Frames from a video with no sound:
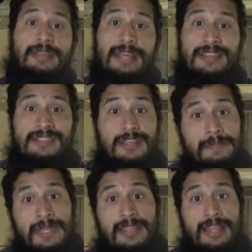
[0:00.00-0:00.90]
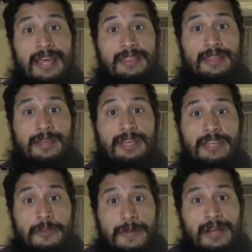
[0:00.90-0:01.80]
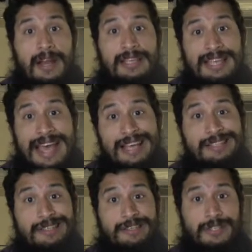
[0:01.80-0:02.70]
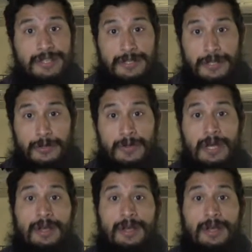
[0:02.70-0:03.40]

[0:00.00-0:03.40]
That is something that the incubator has asked us to do.